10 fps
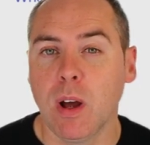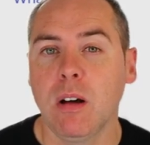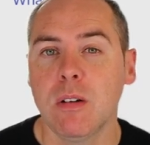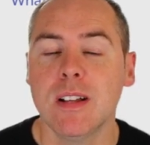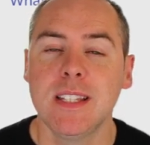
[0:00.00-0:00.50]

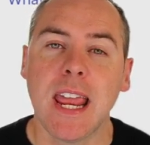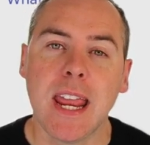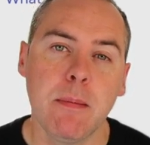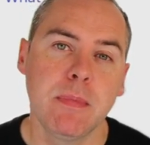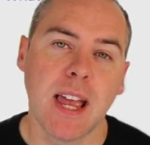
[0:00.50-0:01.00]
Well,
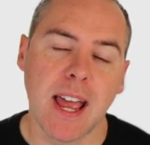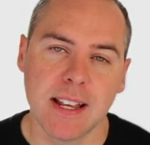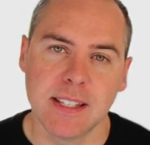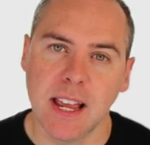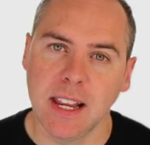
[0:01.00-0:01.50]
Teams
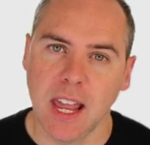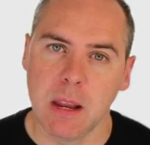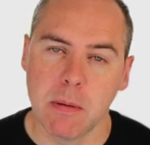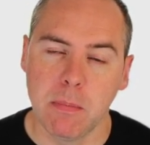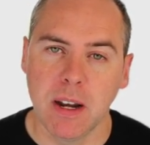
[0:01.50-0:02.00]
has that
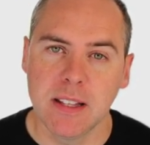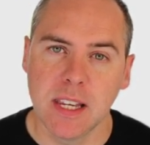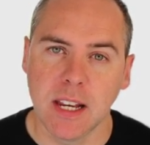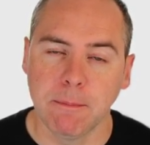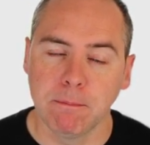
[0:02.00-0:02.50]

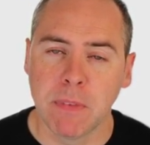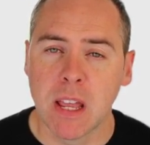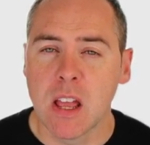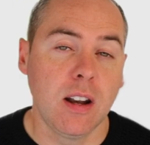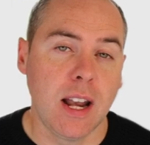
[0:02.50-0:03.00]
capability.
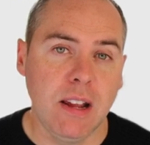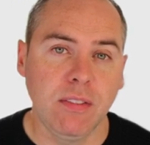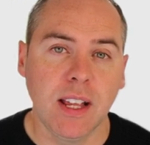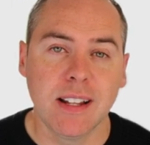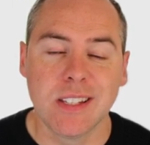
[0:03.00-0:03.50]
On the
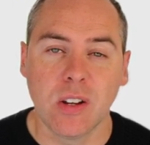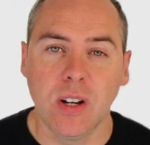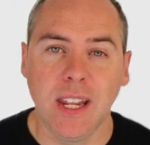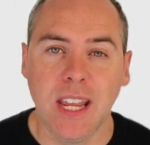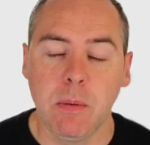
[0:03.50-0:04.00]
left-hand
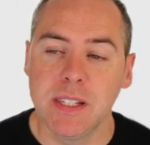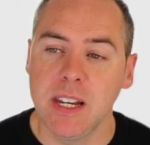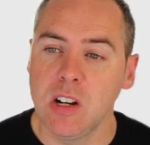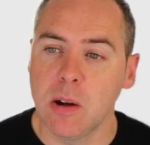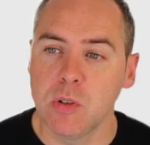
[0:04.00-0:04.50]
side here, we
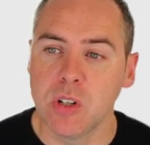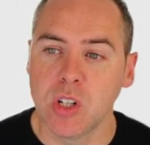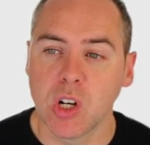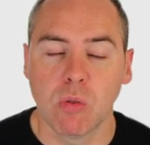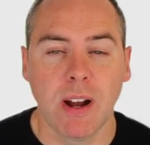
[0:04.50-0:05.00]
see an
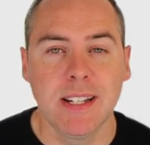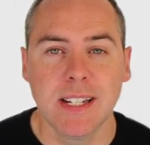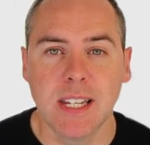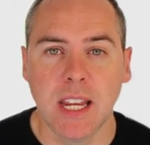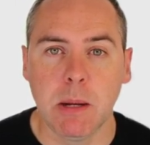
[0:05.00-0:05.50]
option to
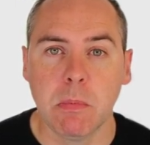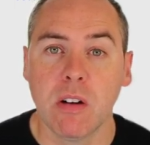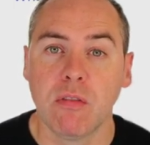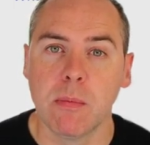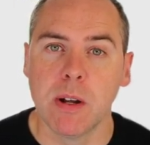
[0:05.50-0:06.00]
create a team
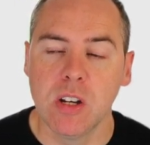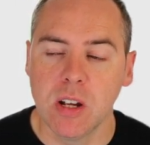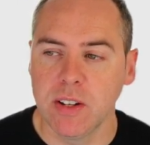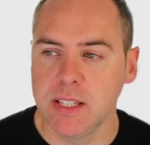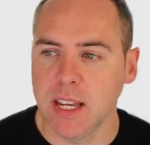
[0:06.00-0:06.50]
from
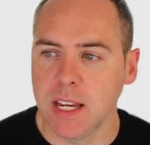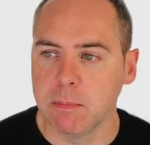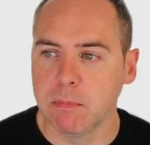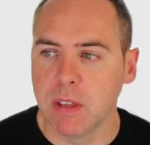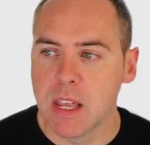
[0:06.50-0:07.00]
another
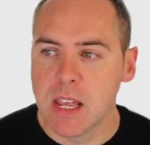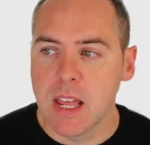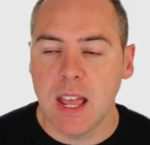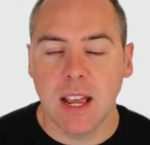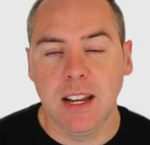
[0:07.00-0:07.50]
team.
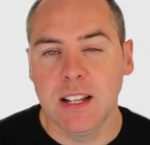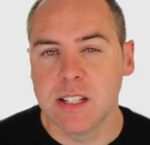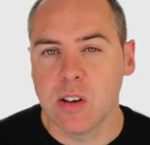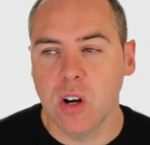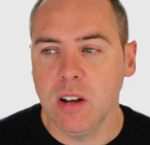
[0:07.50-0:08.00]
And
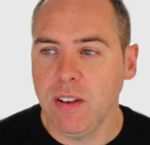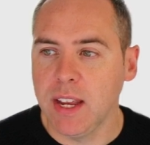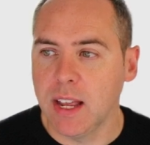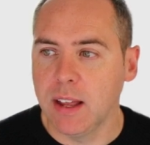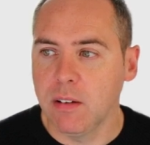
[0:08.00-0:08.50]
inside of
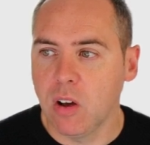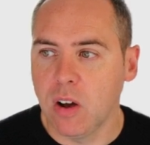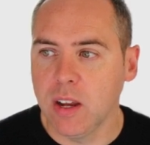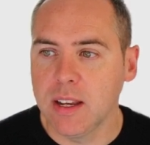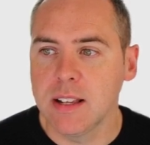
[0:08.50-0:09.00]
here,
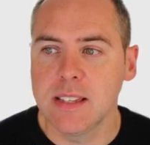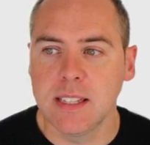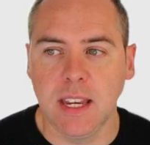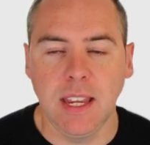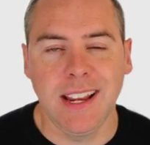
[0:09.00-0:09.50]
I can
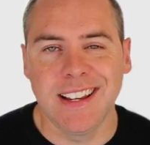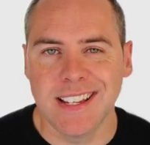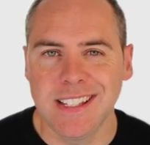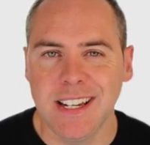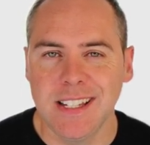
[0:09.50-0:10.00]
see
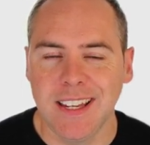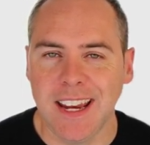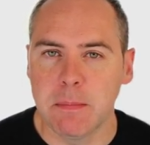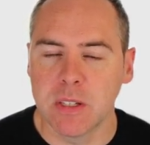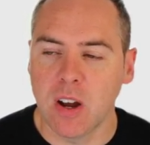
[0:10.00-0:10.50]
existing
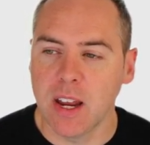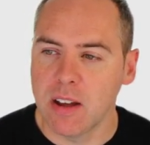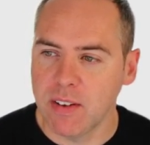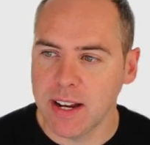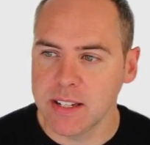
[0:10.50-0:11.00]
teams I
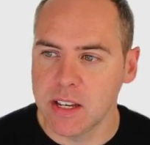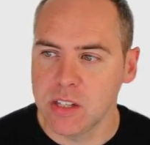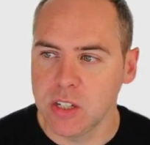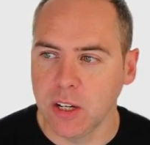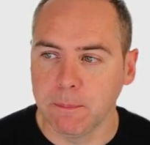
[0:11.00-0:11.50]
have
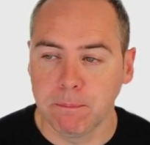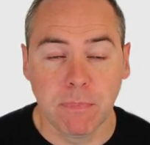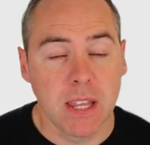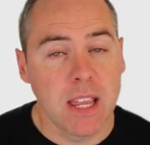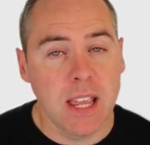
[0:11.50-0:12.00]
access to.
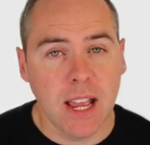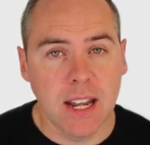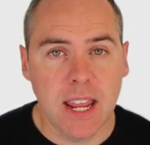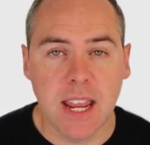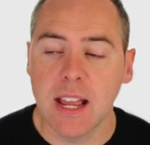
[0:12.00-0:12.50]

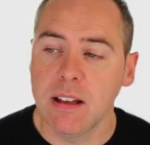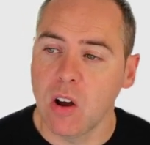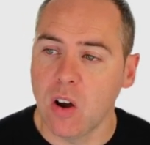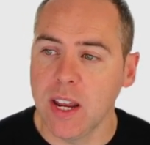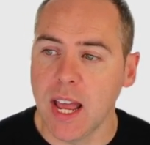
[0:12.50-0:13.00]
And
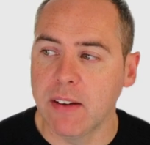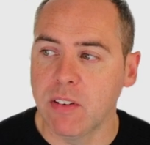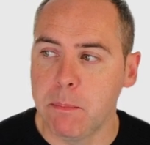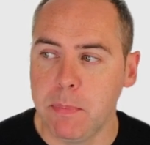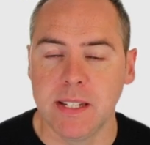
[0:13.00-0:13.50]
here, I
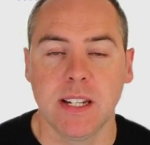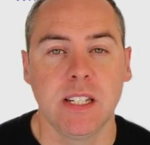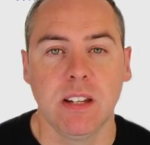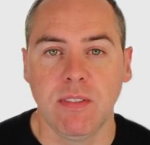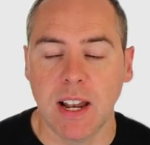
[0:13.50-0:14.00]
have a
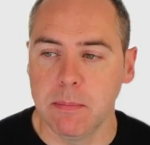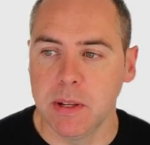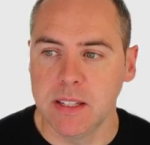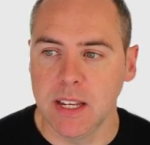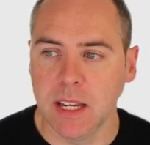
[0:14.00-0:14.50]
business
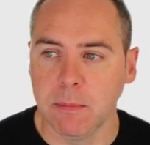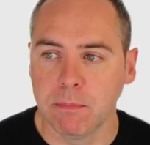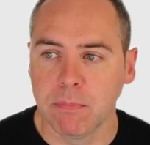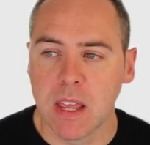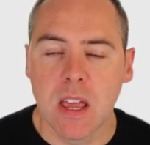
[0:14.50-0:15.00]
development
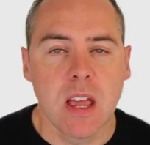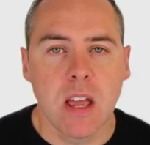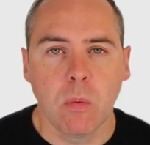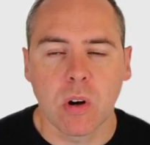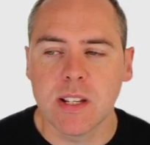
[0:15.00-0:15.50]
team.
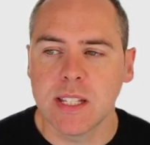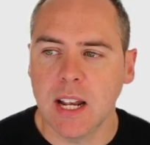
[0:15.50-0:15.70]
When I